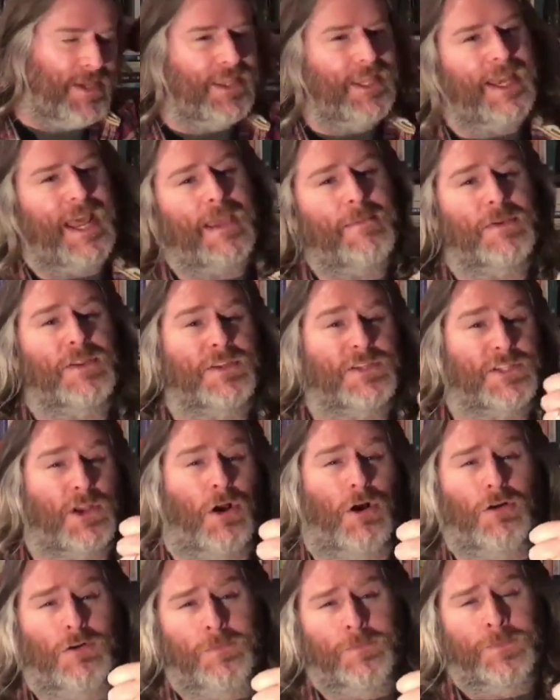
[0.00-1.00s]
the name of the
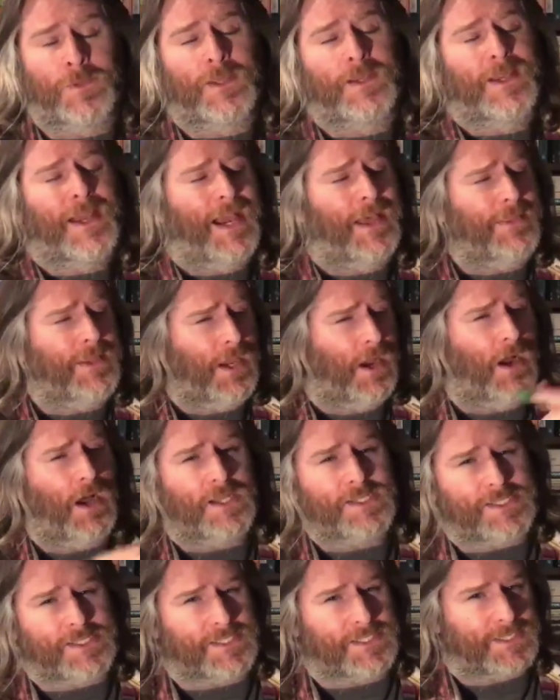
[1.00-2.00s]
song and the
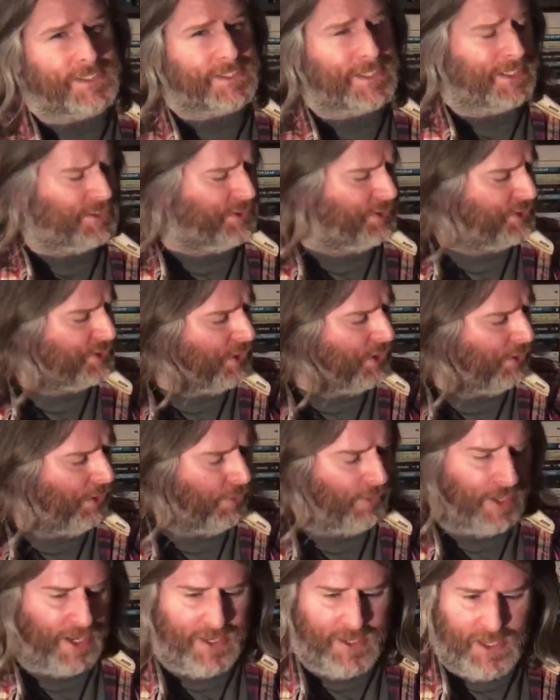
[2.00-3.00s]
artist that sings the song,
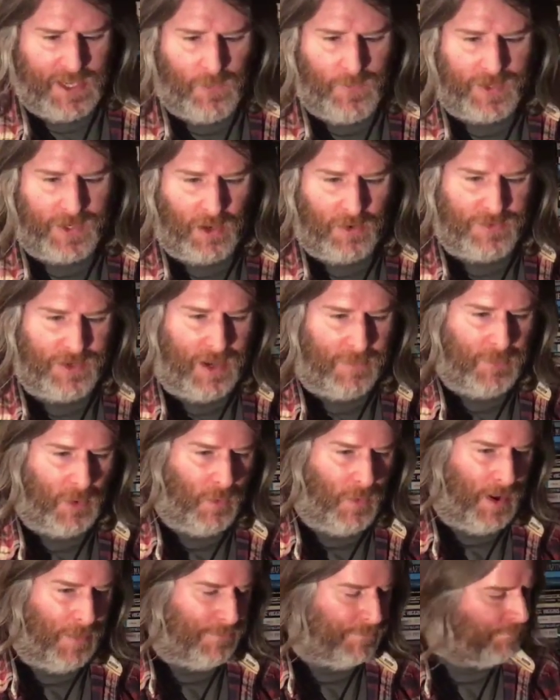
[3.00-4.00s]
okay? Here we go. Number
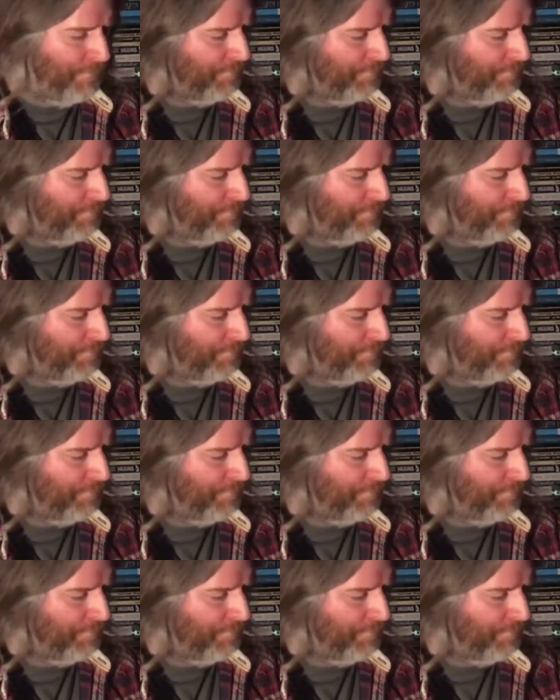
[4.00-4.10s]
one.